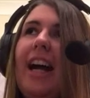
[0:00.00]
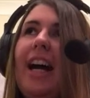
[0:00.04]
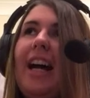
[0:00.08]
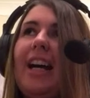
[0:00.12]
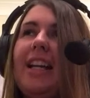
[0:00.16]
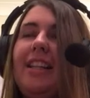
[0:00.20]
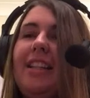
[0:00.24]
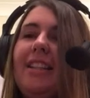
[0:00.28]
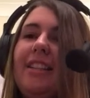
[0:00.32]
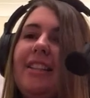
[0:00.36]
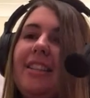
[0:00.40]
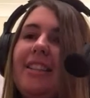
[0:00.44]

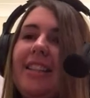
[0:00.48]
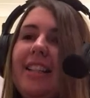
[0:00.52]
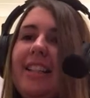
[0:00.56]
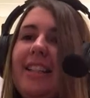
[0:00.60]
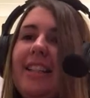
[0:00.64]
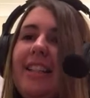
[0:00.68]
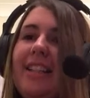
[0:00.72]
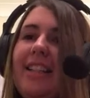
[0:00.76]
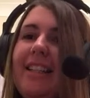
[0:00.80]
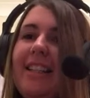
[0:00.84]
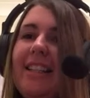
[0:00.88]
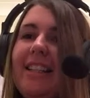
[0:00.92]
And
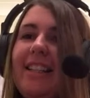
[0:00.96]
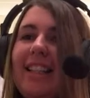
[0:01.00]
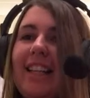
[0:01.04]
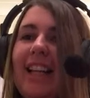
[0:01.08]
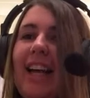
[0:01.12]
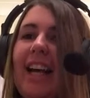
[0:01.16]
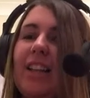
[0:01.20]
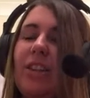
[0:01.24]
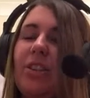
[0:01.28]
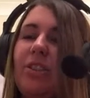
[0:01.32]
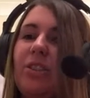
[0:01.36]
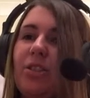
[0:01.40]
he didn't
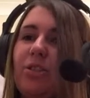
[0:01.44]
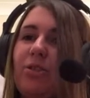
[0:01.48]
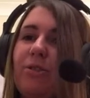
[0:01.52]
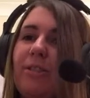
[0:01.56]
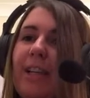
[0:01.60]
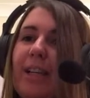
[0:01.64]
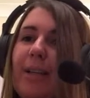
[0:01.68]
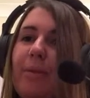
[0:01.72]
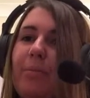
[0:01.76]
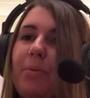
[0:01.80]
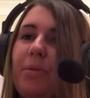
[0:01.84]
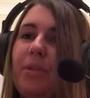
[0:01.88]
like the
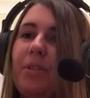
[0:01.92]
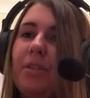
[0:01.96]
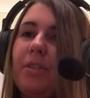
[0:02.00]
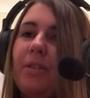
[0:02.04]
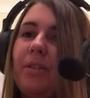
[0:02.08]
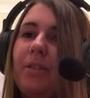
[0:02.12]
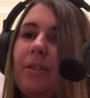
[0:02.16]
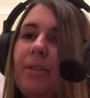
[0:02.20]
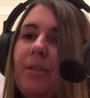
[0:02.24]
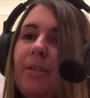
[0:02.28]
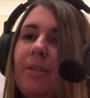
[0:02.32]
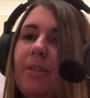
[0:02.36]
scripts.
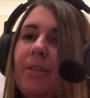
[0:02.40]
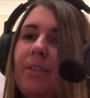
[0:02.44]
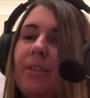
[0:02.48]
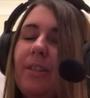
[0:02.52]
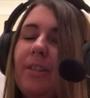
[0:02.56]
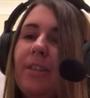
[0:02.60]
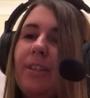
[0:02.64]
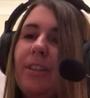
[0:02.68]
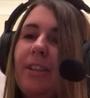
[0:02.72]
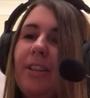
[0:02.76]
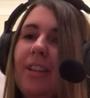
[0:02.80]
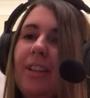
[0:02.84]

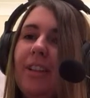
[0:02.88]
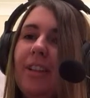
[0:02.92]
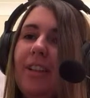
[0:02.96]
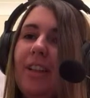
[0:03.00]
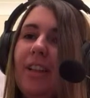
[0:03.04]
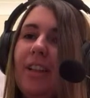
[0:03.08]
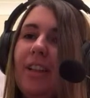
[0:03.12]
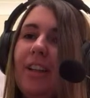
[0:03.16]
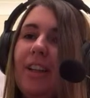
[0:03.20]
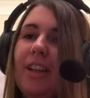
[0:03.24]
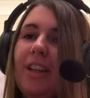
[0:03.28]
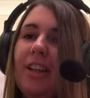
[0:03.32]

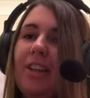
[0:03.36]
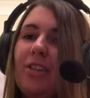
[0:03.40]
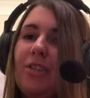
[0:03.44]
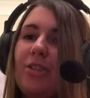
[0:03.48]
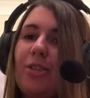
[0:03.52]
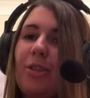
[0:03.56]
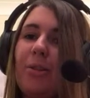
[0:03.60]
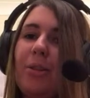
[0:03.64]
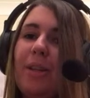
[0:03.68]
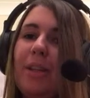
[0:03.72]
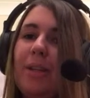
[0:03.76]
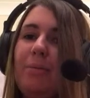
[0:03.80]

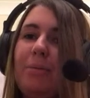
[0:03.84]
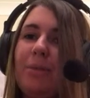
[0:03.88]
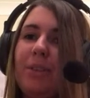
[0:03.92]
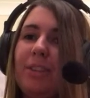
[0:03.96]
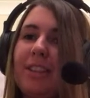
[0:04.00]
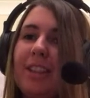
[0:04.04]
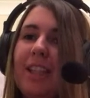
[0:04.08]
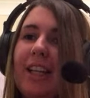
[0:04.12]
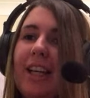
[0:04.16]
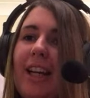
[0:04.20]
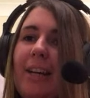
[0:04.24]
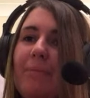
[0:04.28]
So he
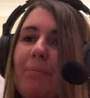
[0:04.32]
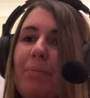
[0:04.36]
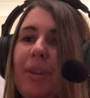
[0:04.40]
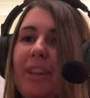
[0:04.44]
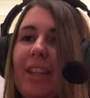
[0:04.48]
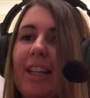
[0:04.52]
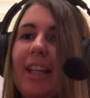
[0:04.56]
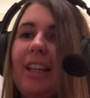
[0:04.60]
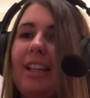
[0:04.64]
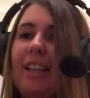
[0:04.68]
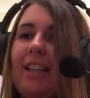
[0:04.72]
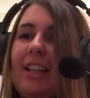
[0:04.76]
was like, but
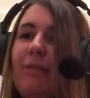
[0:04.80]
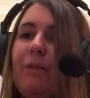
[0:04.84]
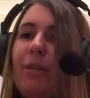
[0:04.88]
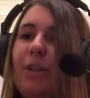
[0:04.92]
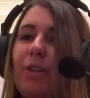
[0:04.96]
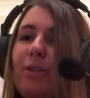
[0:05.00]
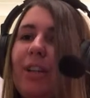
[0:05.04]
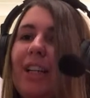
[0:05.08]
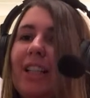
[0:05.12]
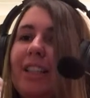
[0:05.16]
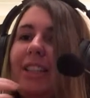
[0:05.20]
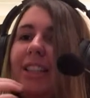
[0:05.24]
then he
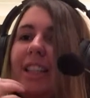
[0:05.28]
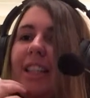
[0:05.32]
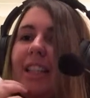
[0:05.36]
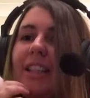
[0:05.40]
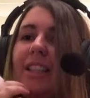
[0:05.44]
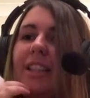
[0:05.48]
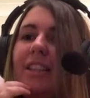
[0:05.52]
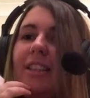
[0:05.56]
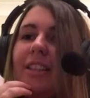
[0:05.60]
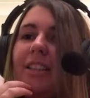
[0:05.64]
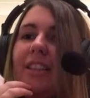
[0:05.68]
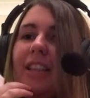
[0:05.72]

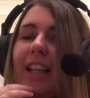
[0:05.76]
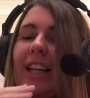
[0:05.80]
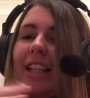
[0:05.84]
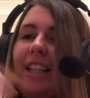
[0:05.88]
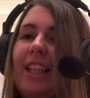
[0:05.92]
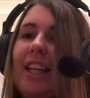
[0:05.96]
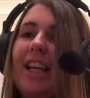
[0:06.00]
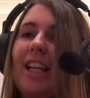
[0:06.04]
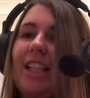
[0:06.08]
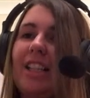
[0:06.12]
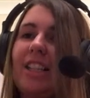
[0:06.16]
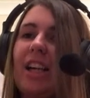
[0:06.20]
regretted
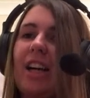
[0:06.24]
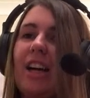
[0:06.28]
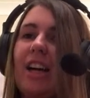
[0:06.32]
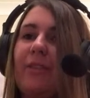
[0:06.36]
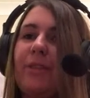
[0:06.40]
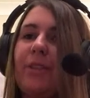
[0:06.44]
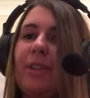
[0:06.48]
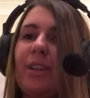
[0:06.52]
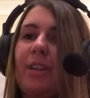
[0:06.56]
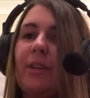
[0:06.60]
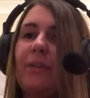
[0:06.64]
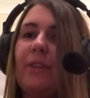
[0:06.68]
years
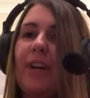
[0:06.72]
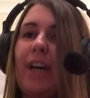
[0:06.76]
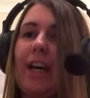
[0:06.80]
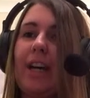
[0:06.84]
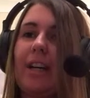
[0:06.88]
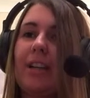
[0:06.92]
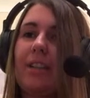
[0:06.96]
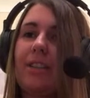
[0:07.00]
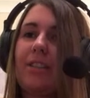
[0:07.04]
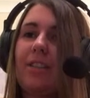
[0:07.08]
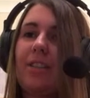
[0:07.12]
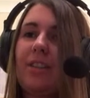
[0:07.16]
after the
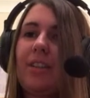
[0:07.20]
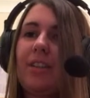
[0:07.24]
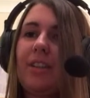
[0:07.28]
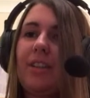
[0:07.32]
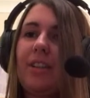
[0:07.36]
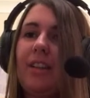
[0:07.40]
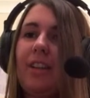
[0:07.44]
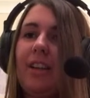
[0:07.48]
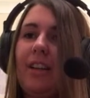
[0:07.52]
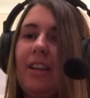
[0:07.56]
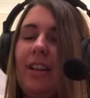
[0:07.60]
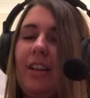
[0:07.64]
fact
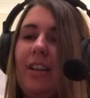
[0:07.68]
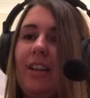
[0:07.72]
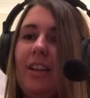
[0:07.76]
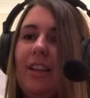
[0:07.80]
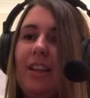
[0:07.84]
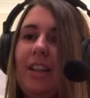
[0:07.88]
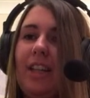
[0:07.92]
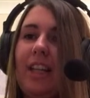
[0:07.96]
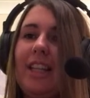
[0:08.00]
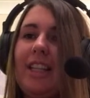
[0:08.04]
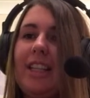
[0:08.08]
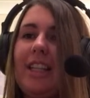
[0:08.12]

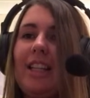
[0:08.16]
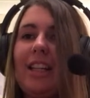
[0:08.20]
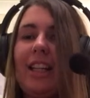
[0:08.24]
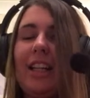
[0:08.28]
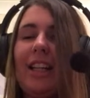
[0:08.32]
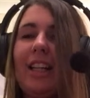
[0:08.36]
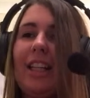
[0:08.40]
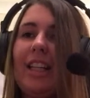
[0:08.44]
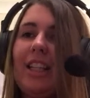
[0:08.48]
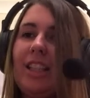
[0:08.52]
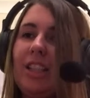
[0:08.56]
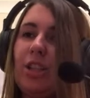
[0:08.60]
that he didn't
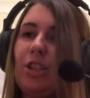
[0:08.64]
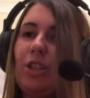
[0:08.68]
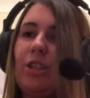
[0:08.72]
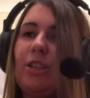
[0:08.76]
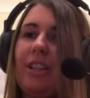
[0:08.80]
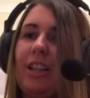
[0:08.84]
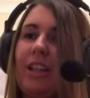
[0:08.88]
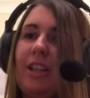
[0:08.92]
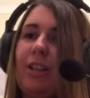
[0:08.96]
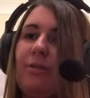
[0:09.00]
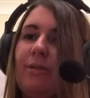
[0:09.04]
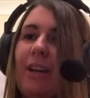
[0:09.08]
at least
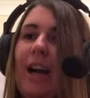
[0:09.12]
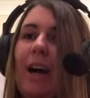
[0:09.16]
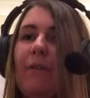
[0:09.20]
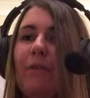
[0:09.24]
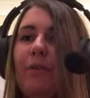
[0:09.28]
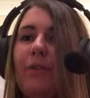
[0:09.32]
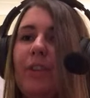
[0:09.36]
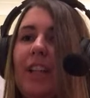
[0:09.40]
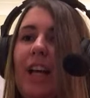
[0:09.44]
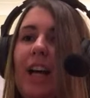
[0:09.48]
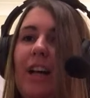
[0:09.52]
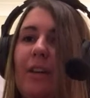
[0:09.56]
stick
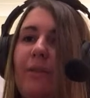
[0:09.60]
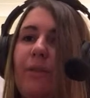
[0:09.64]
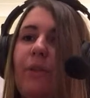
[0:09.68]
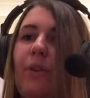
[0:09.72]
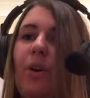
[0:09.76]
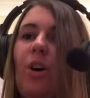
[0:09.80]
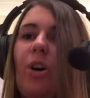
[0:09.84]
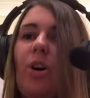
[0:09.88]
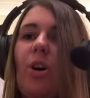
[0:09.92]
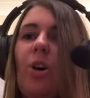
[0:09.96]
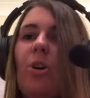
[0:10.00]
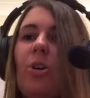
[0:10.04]
around for
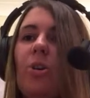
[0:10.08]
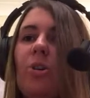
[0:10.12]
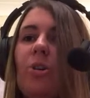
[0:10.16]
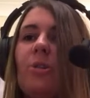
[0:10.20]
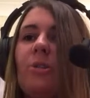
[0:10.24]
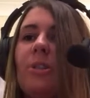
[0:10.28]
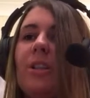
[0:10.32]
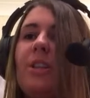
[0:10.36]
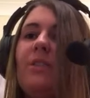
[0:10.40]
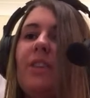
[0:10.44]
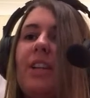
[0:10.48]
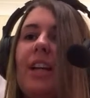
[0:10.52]
4
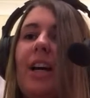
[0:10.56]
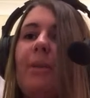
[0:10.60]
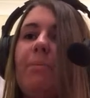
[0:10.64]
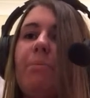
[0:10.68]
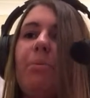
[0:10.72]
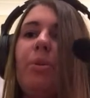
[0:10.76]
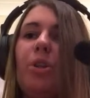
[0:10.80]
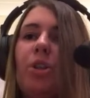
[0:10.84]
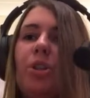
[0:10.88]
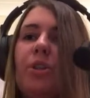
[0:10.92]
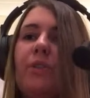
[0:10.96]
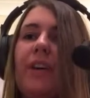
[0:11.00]
or even at a
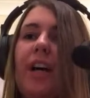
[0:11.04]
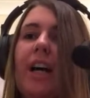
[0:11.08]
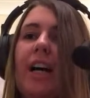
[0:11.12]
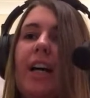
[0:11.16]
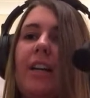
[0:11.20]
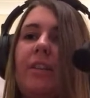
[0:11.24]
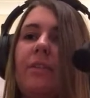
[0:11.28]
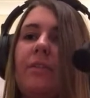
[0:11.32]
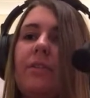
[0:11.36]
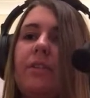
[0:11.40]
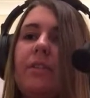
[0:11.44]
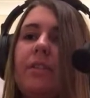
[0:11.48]
push
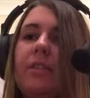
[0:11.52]
5.